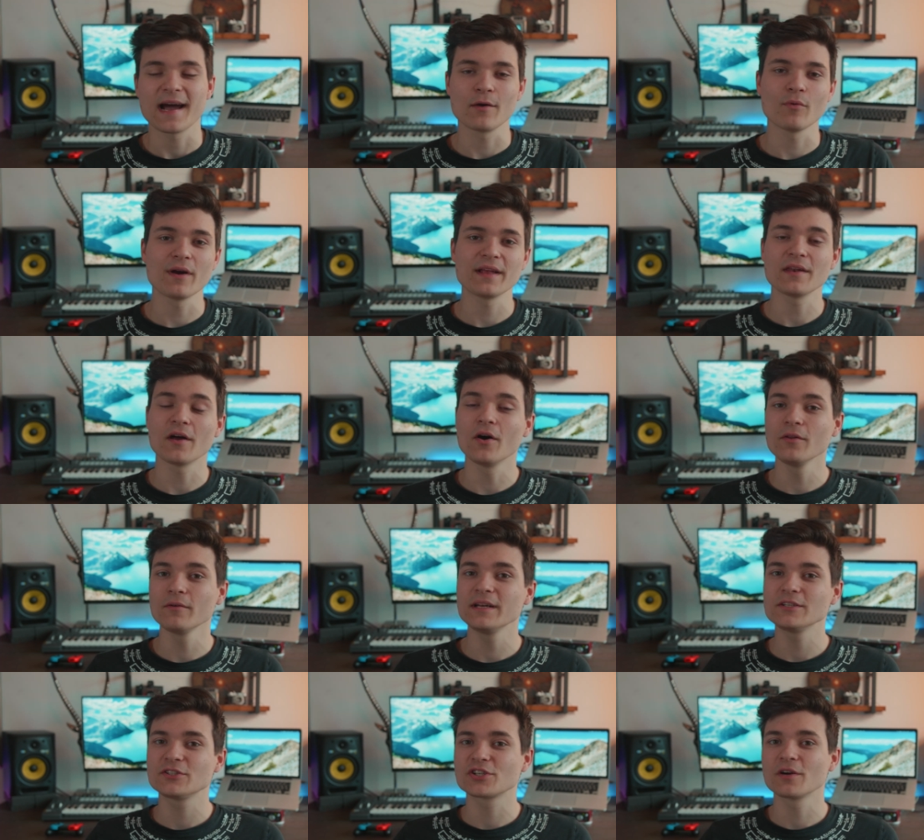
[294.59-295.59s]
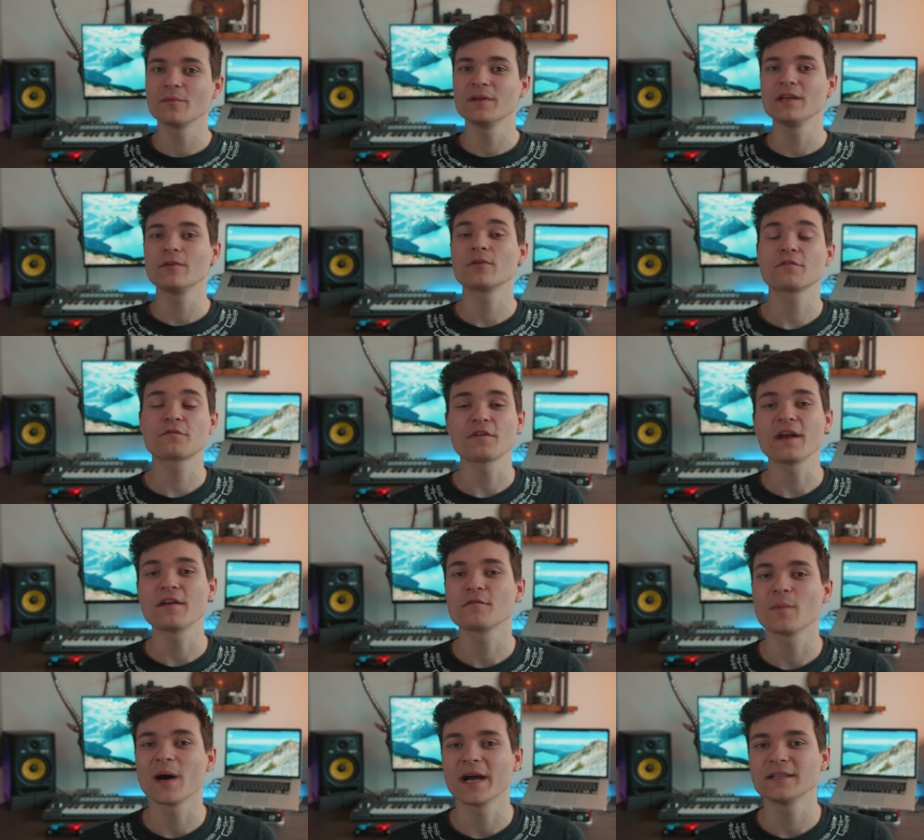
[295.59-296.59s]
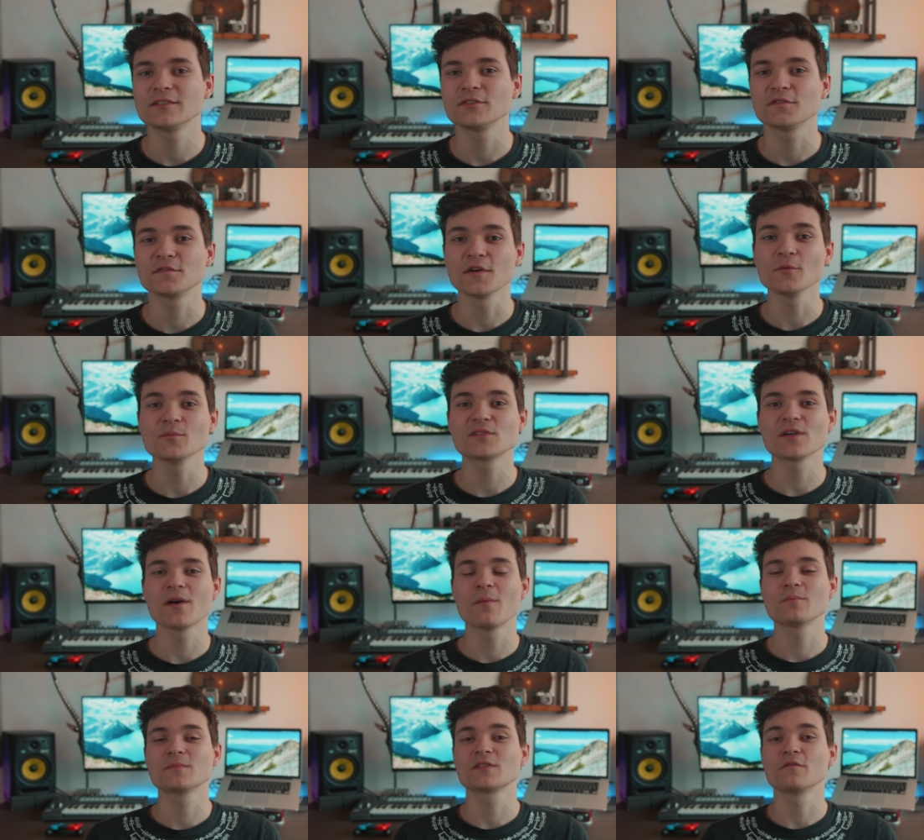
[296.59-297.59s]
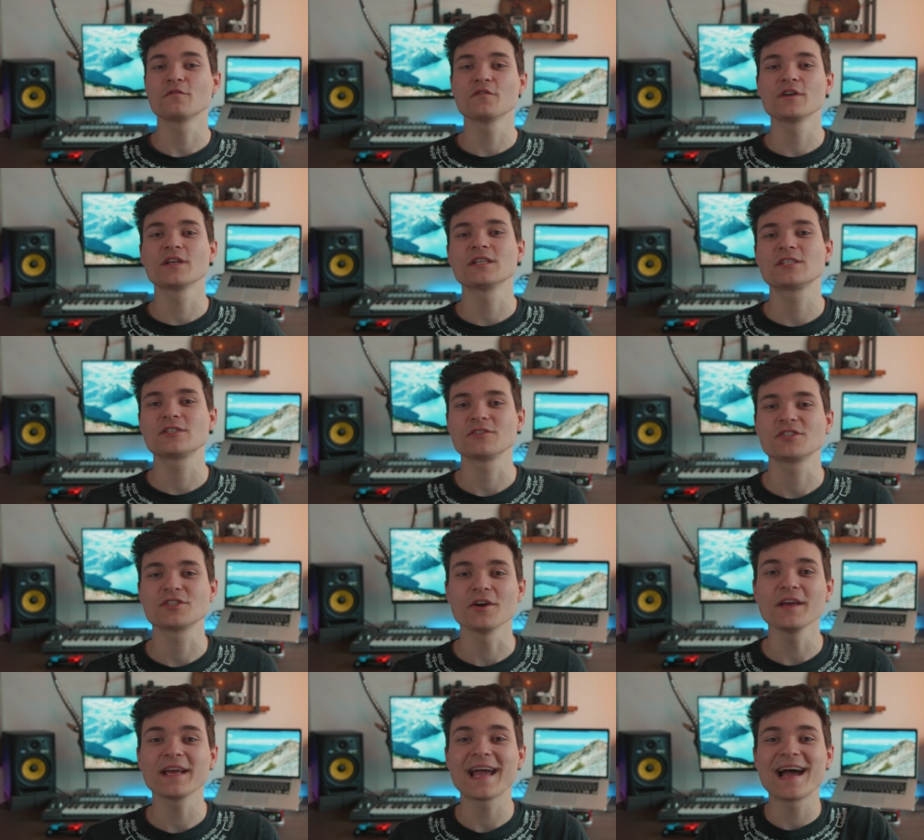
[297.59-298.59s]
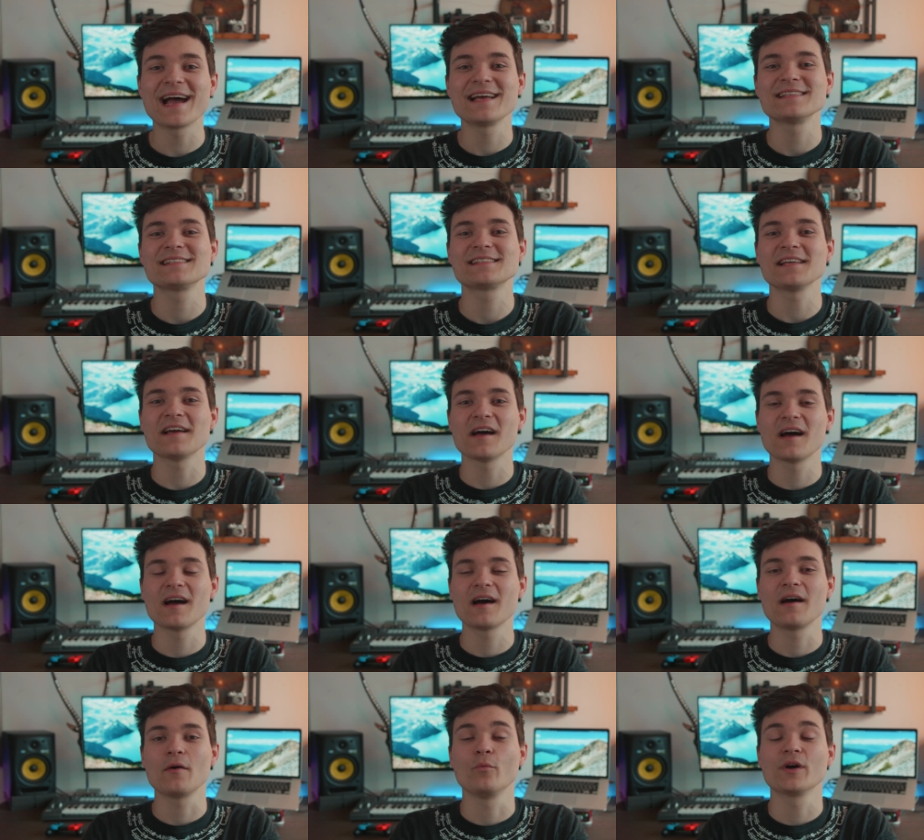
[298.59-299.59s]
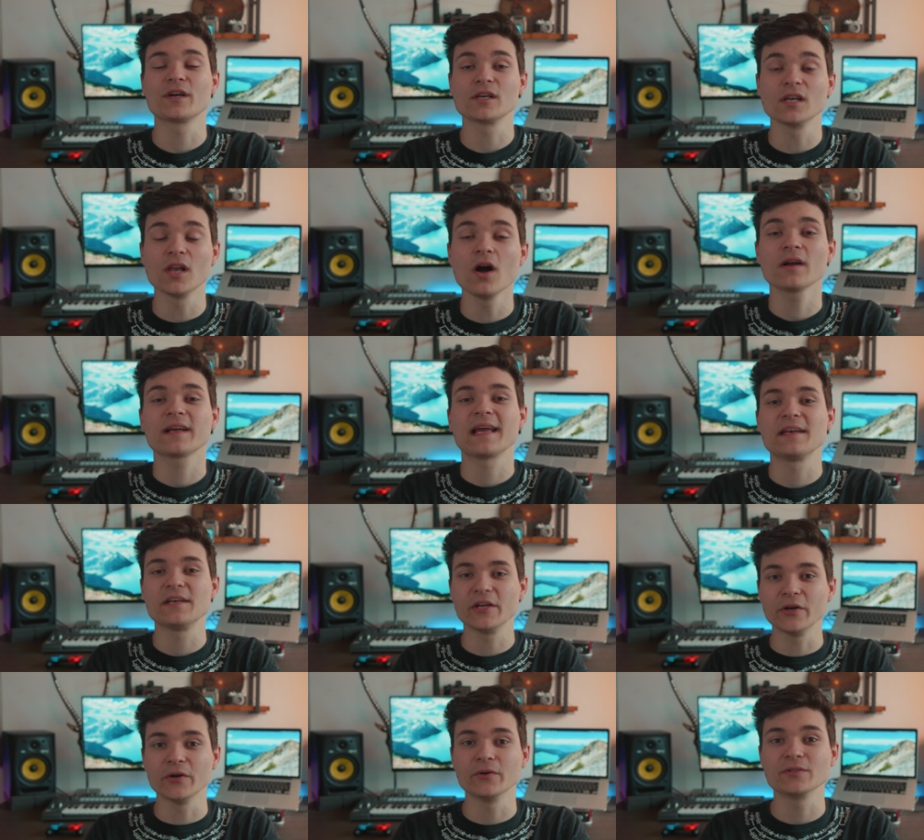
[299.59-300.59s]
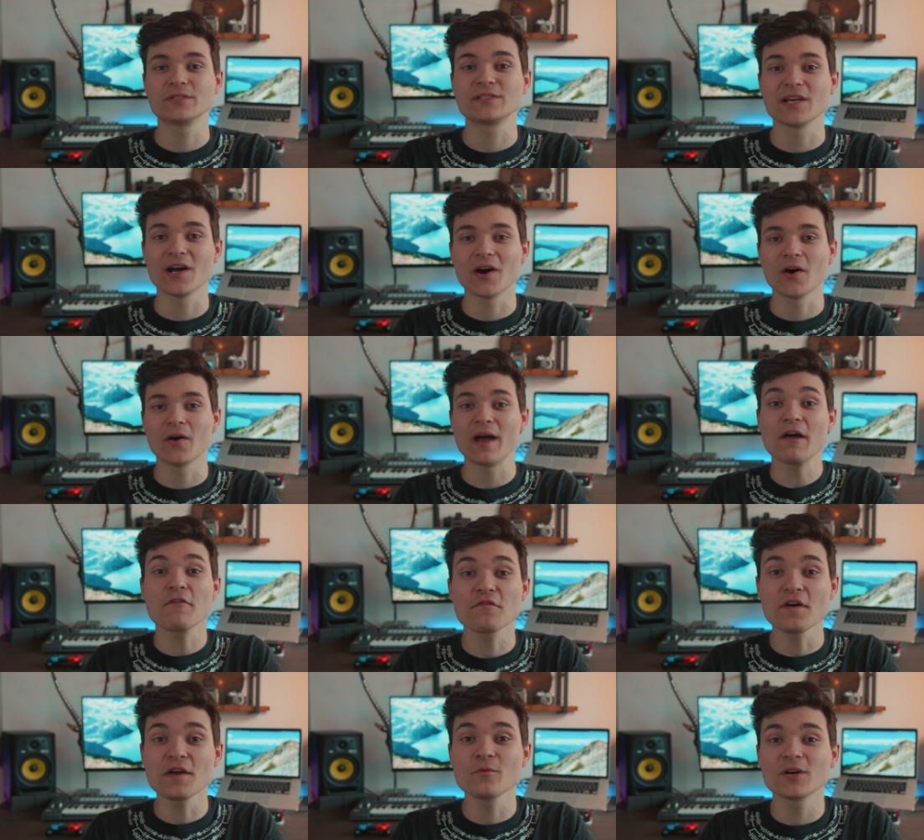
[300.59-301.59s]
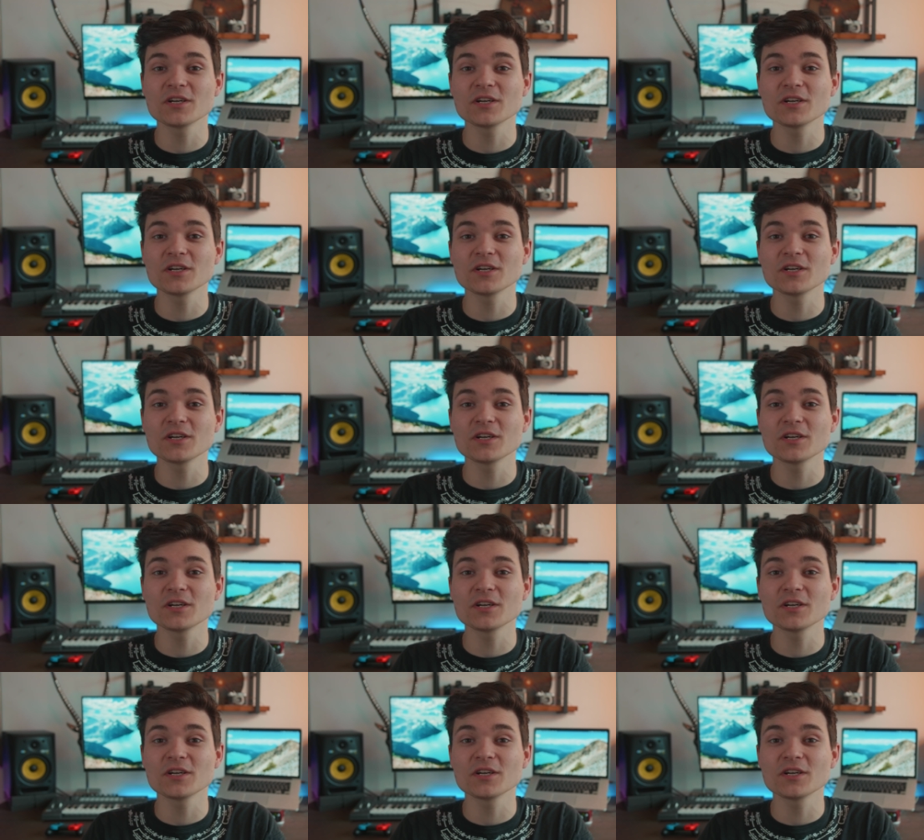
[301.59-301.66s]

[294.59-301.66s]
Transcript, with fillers: I went all the way to Germany with a friend of mine to film some footage to show you guys what LOG can do. So have fun